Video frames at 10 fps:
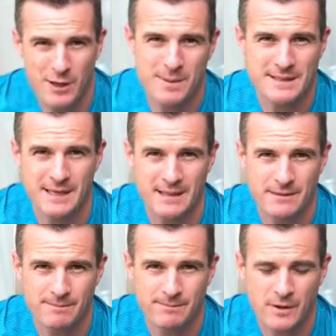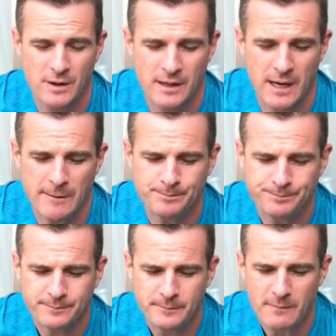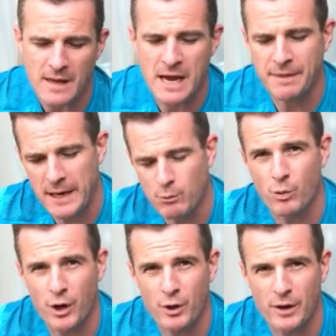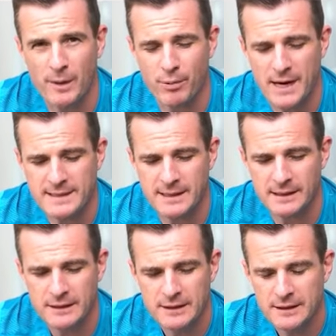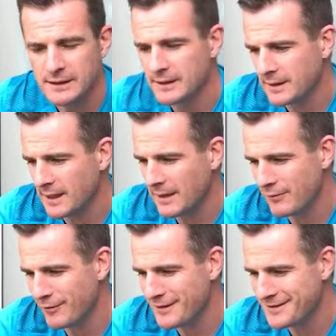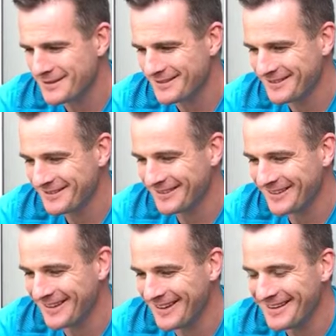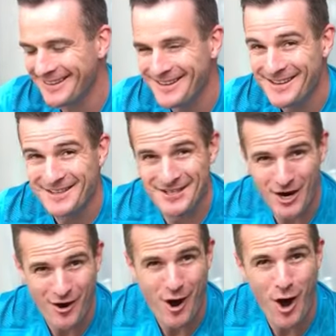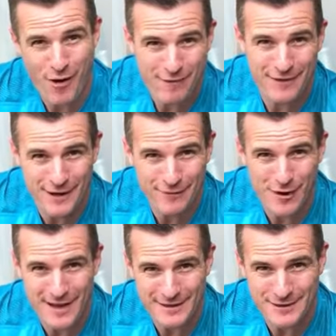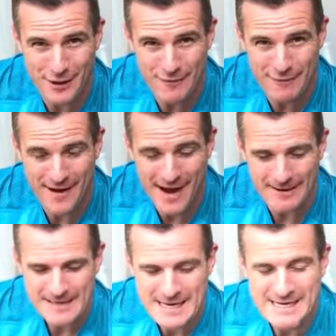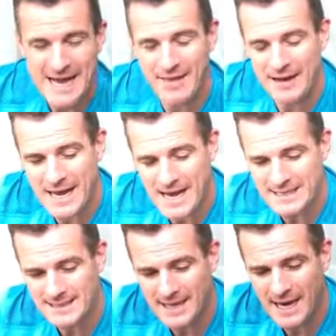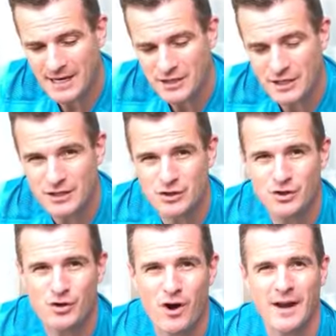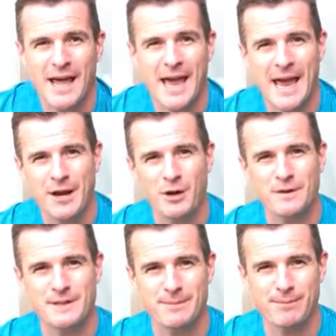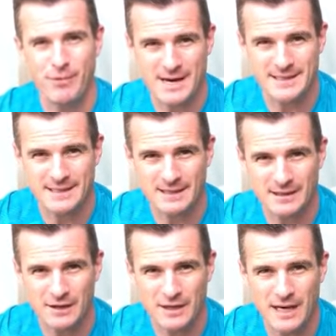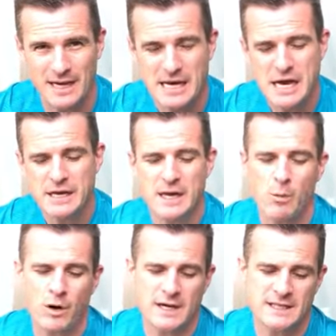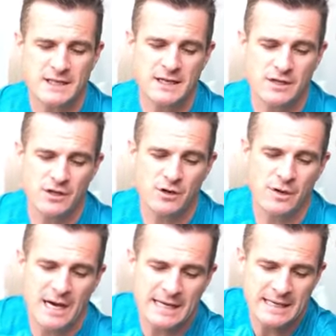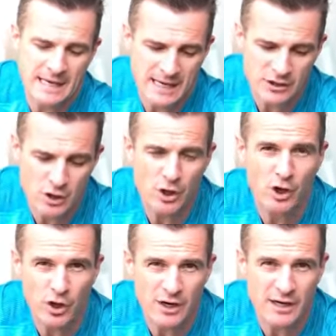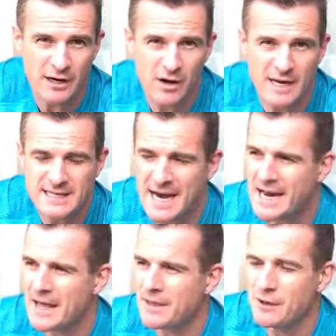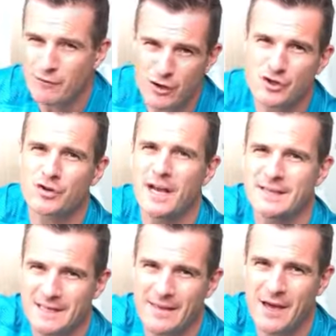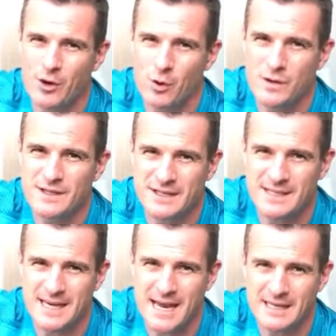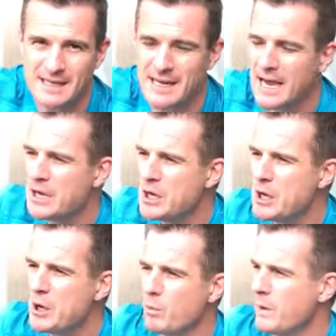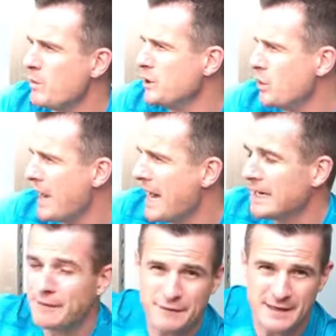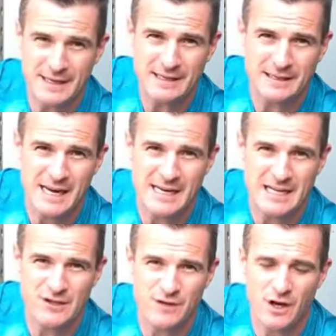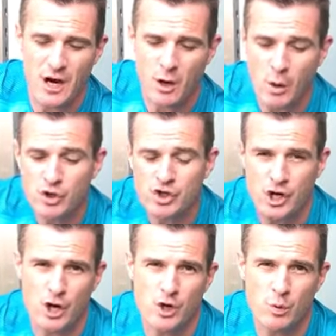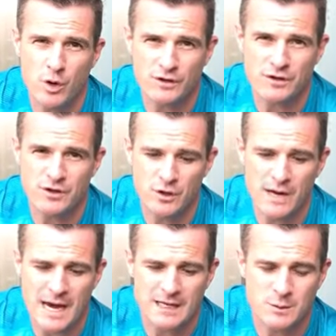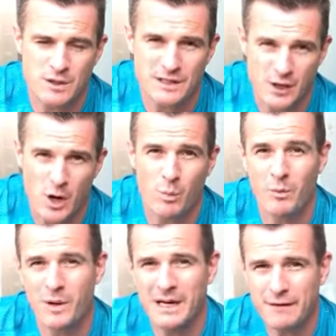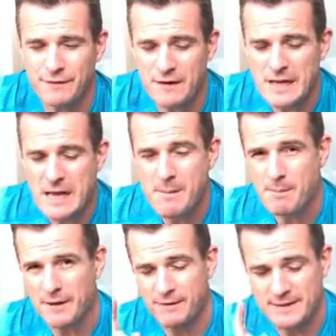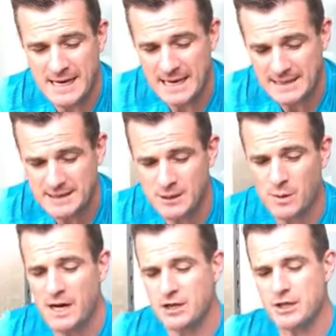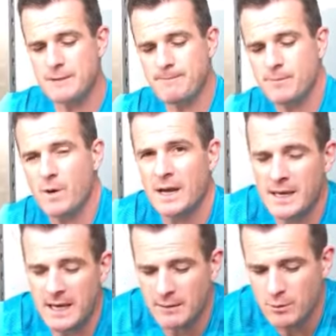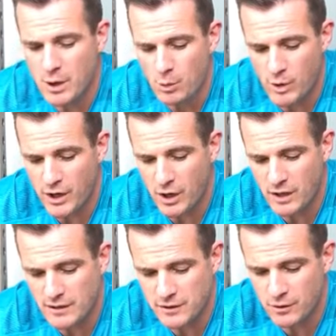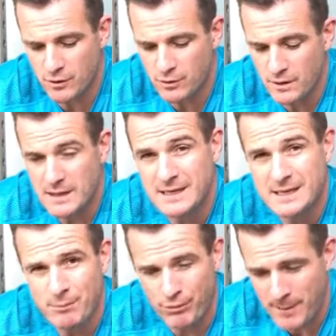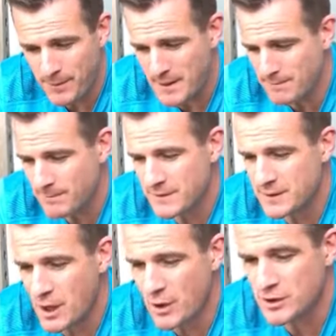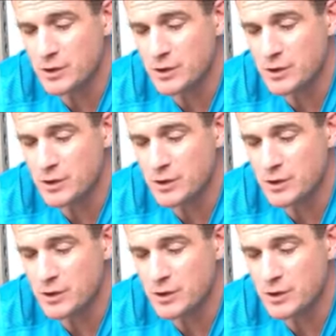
30%, okay? And then we'll work on the bracing. I have a rest, all right? So hopefully you've got that so far. Now the last stage is to try and add on some bracing, okay? Now what I suggest you do, again, you learn it in lying down and then you've got to translate that all into standing. Now, when we do our lifting in our next video, I'll show you what to do, how to switch that on when we lift. But for today's situation, again, we're going to prep it. So